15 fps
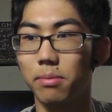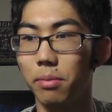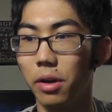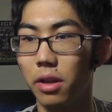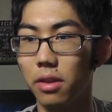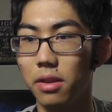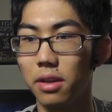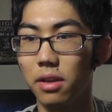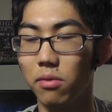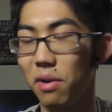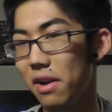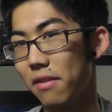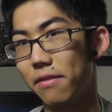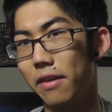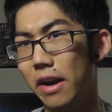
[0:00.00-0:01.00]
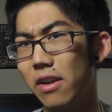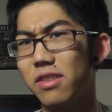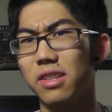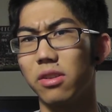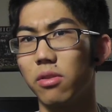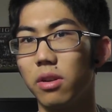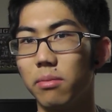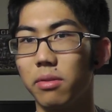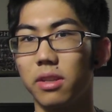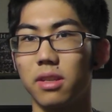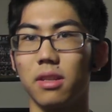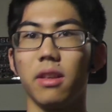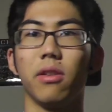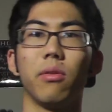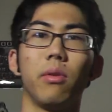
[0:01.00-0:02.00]
but the rate of fire is incredibly
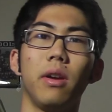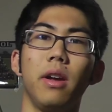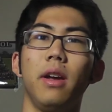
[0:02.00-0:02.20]
slow.